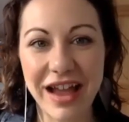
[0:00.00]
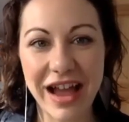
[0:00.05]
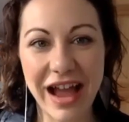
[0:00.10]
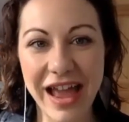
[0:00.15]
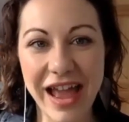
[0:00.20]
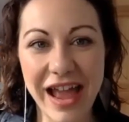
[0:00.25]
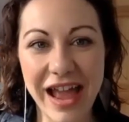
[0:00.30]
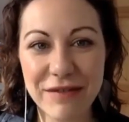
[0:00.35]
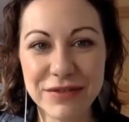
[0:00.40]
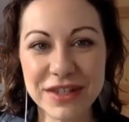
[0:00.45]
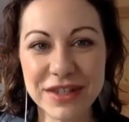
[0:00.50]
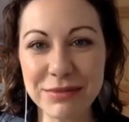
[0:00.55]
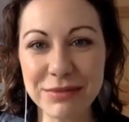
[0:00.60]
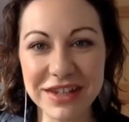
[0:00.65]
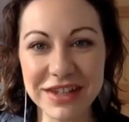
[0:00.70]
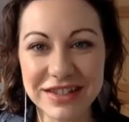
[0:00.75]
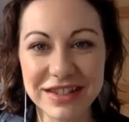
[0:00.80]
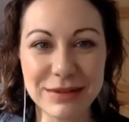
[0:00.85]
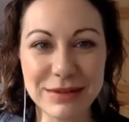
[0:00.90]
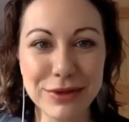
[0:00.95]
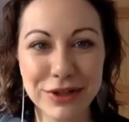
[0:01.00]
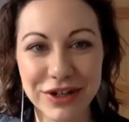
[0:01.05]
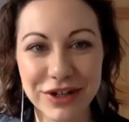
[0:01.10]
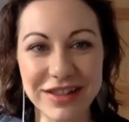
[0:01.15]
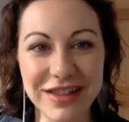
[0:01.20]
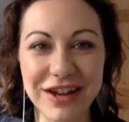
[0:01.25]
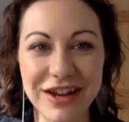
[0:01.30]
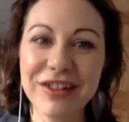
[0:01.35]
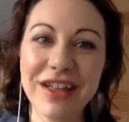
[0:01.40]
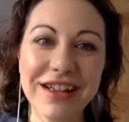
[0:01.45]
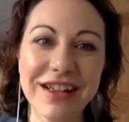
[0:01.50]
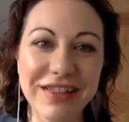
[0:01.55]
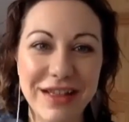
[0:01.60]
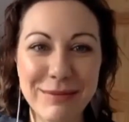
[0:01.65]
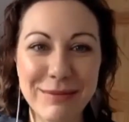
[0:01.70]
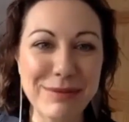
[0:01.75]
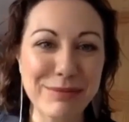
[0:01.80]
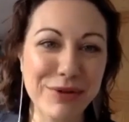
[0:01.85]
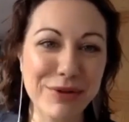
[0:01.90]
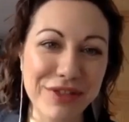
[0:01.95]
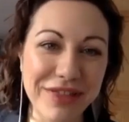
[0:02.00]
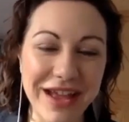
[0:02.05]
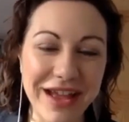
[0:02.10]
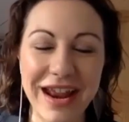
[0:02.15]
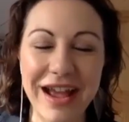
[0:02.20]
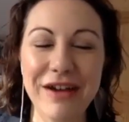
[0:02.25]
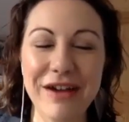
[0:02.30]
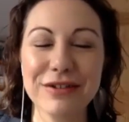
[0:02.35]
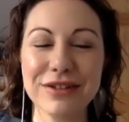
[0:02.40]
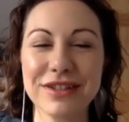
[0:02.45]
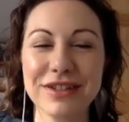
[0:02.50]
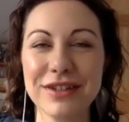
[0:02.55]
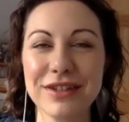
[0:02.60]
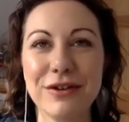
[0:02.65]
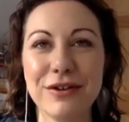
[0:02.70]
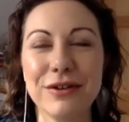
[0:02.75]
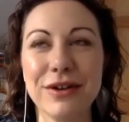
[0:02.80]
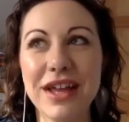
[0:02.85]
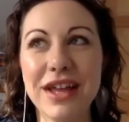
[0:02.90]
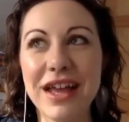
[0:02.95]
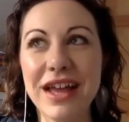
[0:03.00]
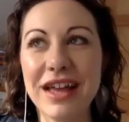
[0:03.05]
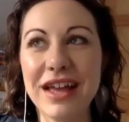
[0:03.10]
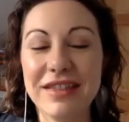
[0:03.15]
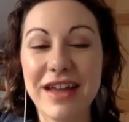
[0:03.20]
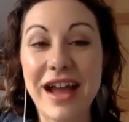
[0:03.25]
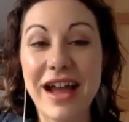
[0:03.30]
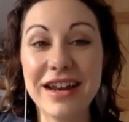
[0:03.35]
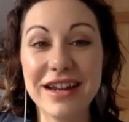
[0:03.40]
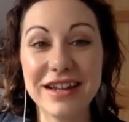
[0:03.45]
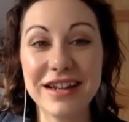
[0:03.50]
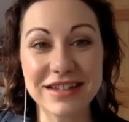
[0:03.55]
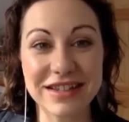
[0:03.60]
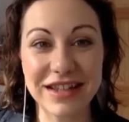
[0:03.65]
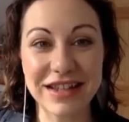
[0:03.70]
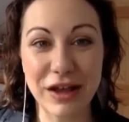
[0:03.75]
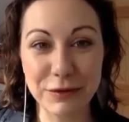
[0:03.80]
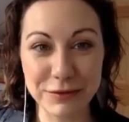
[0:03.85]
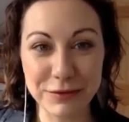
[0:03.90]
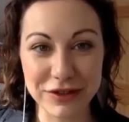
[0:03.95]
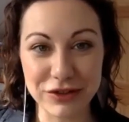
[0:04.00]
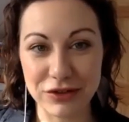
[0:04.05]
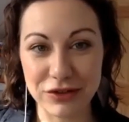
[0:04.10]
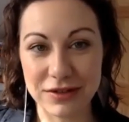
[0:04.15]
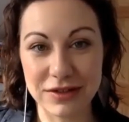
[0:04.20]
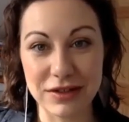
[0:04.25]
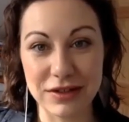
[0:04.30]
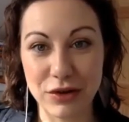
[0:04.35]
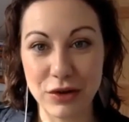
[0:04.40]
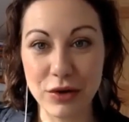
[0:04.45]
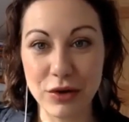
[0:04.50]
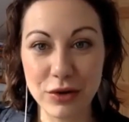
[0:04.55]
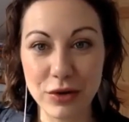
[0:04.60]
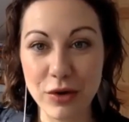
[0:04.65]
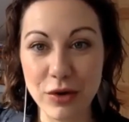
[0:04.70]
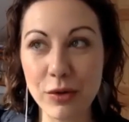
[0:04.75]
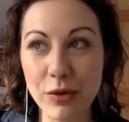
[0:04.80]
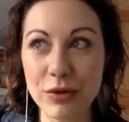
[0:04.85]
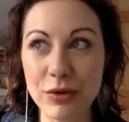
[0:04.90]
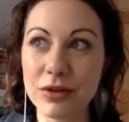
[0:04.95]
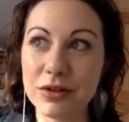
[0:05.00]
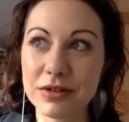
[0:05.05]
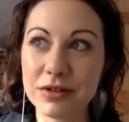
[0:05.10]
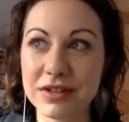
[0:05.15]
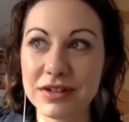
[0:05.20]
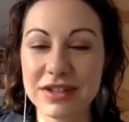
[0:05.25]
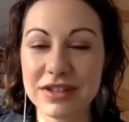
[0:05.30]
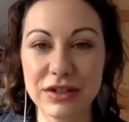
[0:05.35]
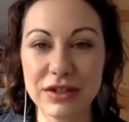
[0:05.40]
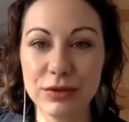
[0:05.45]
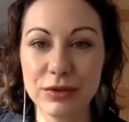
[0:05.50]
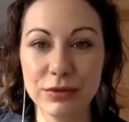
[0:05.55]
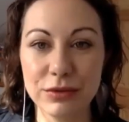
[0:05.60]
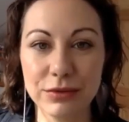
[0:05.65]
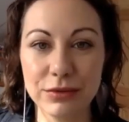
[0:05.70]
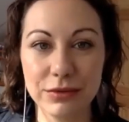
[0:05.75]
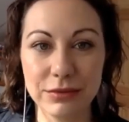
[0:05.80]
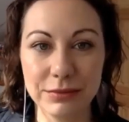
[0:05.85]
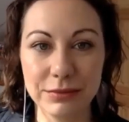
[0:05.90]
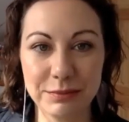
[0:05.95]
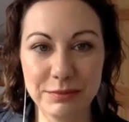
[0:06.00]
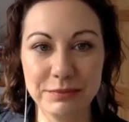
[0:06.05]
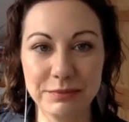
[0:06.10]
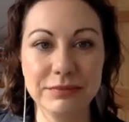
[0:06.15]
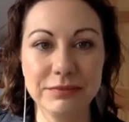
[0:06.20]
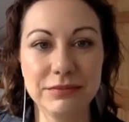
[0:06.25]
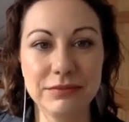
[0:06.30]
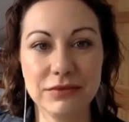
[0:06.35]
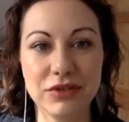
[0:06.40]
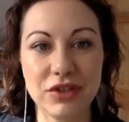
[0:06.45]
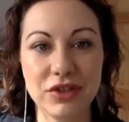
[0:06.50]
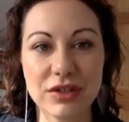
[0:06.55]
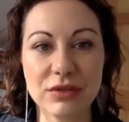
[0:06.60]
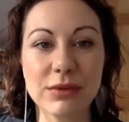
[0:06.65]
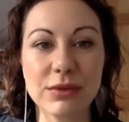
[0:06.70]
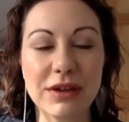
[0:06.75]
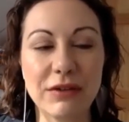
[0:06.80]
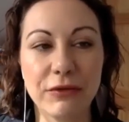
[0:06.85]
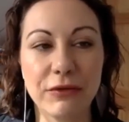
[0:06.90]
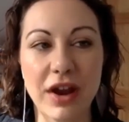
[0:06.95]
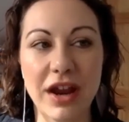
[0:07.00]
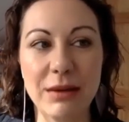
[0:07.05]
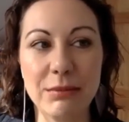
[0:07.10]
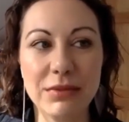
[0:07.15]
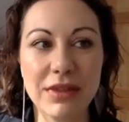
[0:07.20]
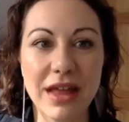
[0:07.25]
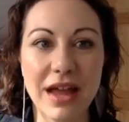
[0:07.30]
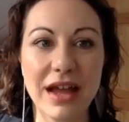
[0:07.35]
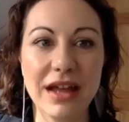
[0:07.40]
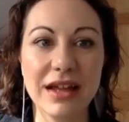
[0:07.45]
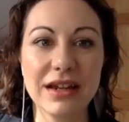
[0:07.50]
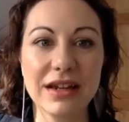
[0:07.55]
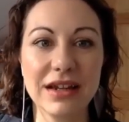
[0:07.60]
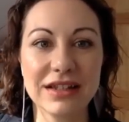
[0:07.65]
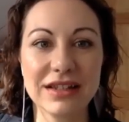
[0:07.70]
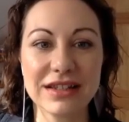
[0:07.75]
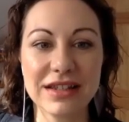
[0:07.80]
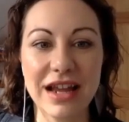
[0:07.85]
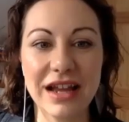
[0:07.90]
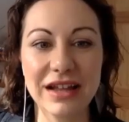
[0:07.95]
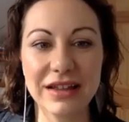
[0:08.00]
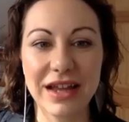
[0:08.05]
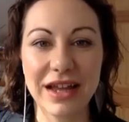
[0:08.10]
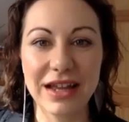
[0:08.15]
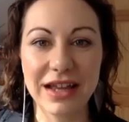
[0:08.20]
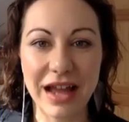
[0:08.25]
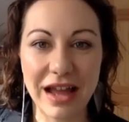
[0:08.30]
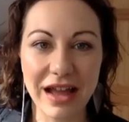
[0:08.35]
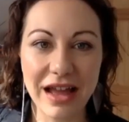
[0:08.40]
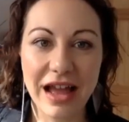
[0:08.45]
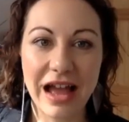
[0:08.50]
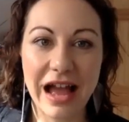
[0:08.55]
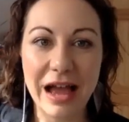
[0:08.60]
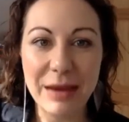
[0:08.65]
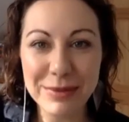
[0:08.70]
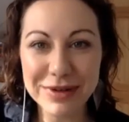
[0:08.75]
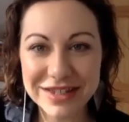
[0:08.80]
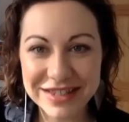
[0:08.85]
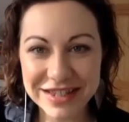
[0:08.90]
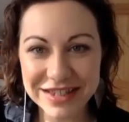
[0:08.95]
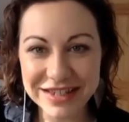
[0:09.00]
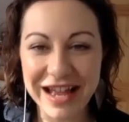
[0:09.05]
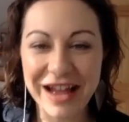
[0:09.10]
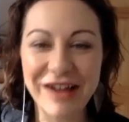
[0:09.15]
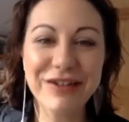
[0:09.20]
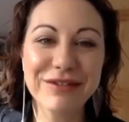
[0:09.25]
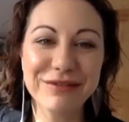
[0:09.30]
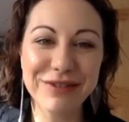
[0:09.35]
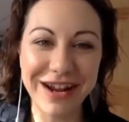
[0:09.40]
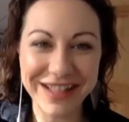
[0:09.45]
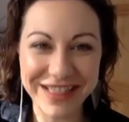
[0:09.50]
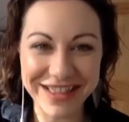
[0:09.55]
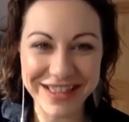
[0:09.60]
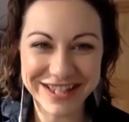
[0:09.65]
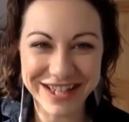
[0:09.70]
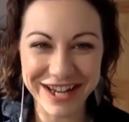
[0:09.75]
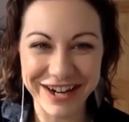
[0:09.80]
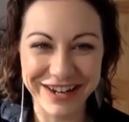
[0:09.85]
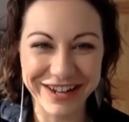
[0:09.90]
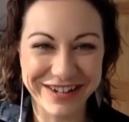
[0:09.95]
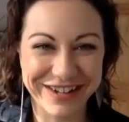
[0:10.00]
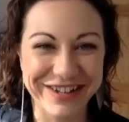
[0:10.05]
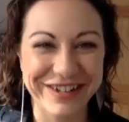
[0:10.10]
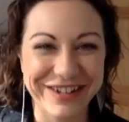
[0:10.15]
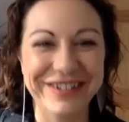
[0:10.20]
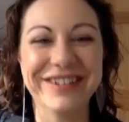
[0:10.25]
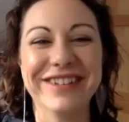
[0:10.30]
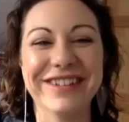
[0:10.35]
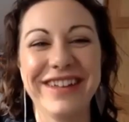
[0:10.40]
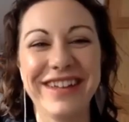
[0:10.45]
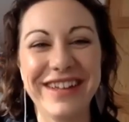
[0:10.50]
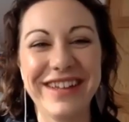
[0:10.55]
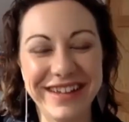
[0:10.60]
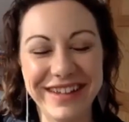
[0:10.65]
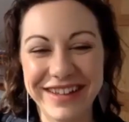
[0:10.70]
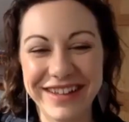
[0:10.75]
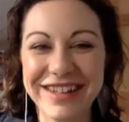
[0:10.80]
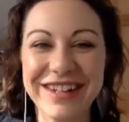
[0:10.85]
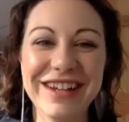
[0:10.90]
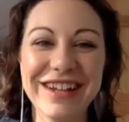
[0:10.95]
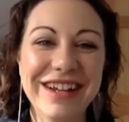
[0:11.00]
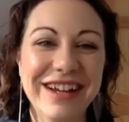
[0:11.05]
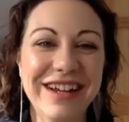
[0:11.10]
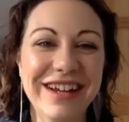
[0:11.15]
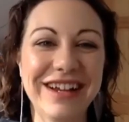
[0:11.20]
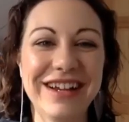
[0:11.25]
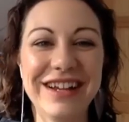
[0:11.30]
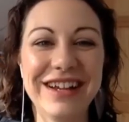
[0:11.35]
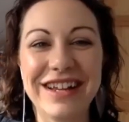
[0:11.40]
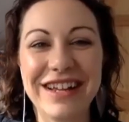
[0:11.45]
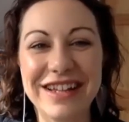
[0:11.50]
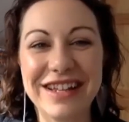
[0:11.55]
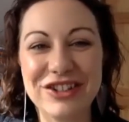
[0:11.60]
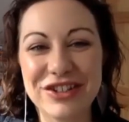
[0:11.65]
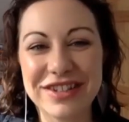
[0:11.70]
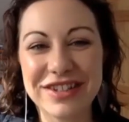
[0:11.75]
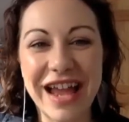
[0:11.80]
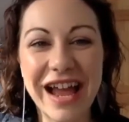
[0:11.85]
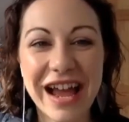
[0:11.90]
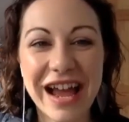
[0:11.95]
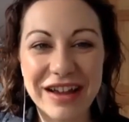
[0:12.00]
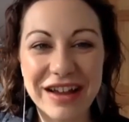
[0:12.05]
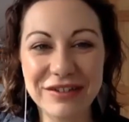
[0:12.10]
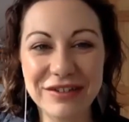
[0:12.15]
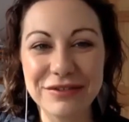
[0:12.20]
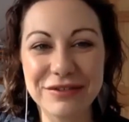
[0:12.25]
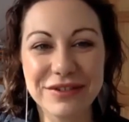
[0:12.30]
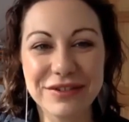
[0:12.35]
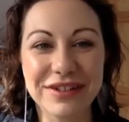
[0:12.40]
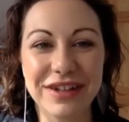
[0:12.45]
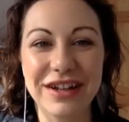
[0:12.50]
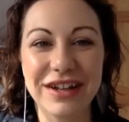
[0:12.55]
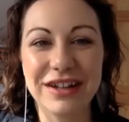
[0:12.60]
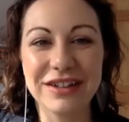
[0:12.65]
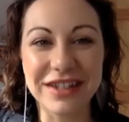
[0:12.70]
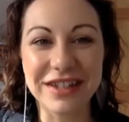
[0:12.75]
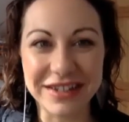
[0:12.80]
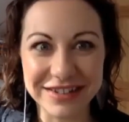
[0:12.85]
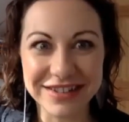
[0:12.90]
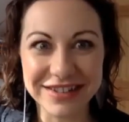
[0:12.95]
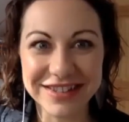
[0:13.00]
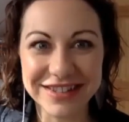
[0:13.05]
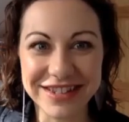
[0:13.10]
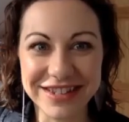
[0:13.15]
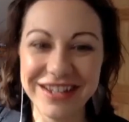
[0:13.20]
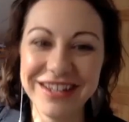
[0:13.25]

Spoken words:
I have something similar in there. Like, let me pull that out. So that in itself is just gold, to just reframe that. It's not like, I'm going to sit down and write this article. Just have a list.